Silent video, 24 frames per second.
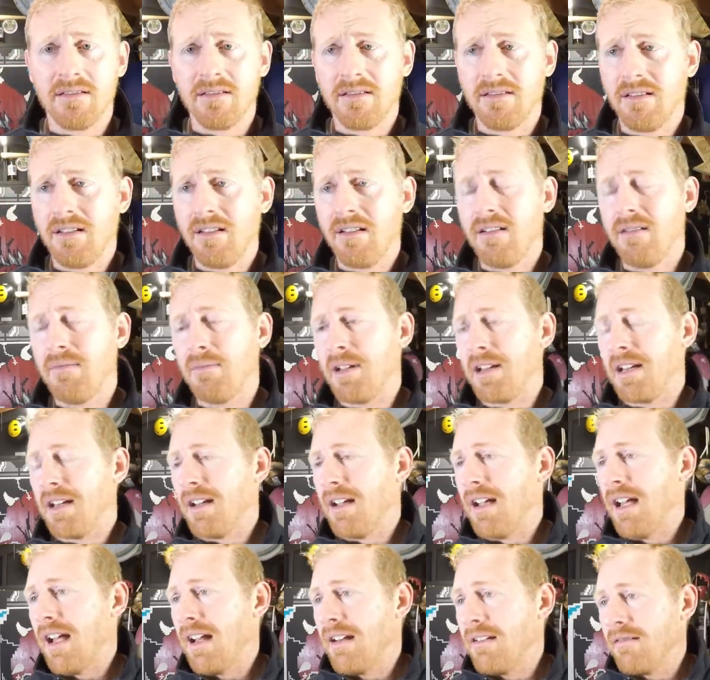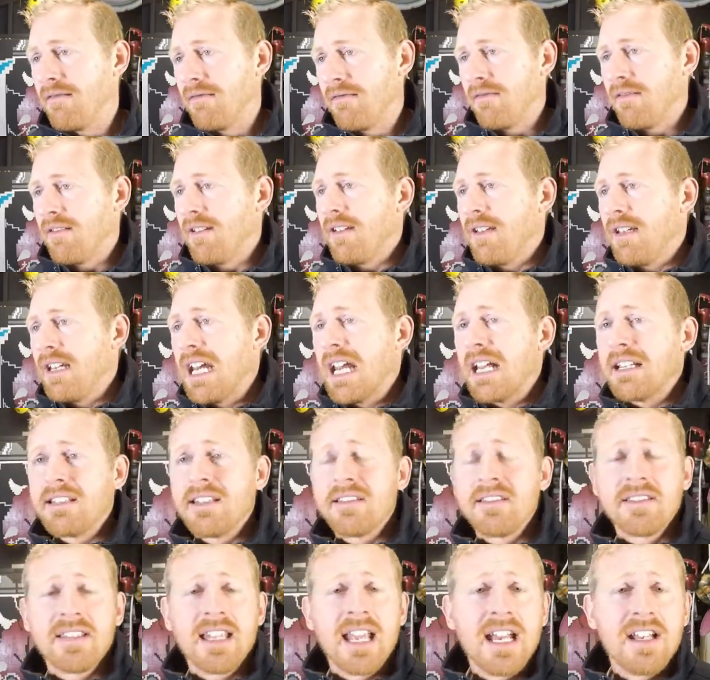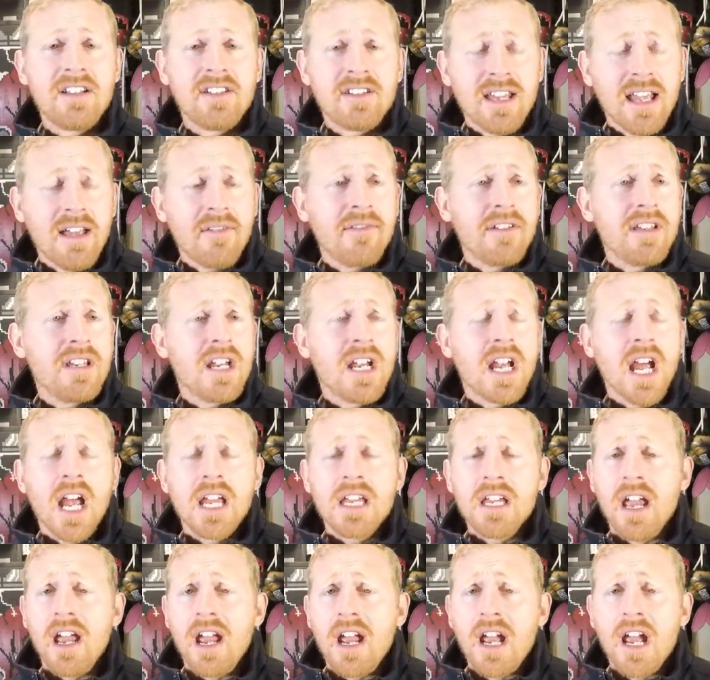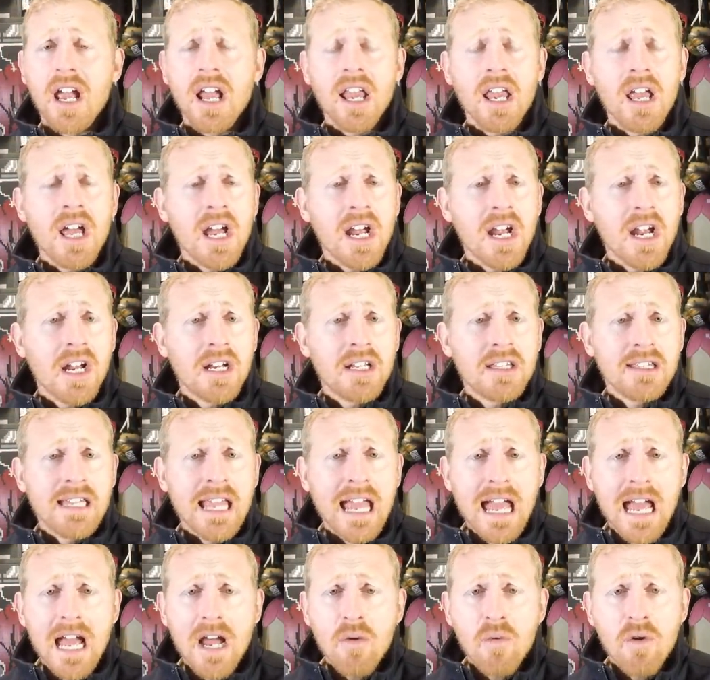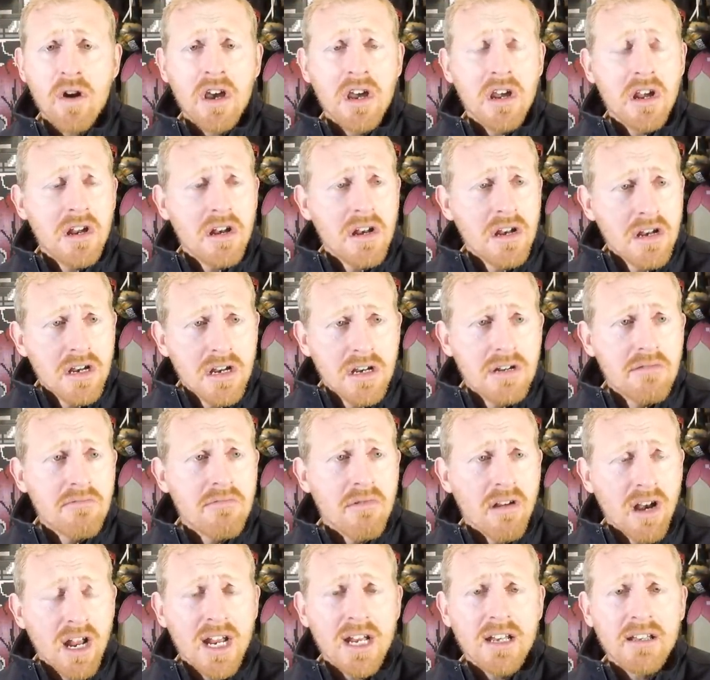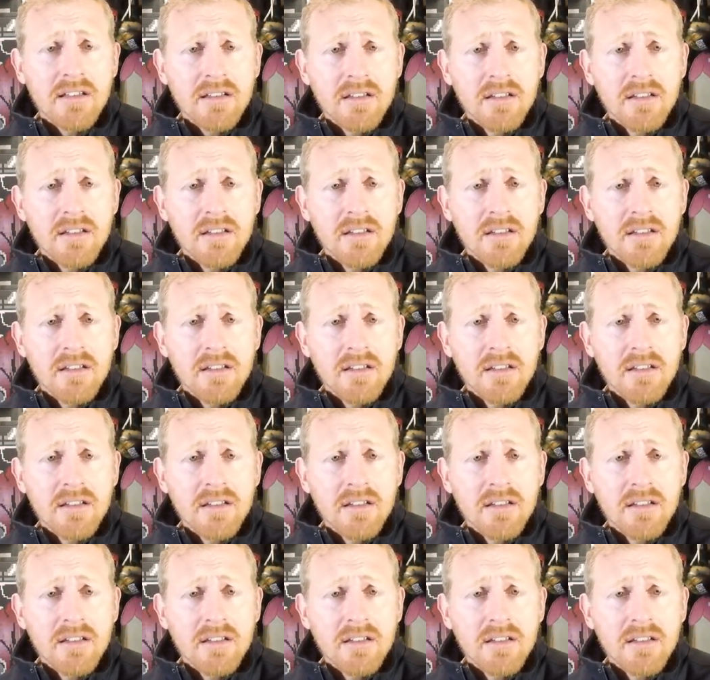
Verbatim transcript: Oh my god. You get to stage 7, you got your clock tower, right?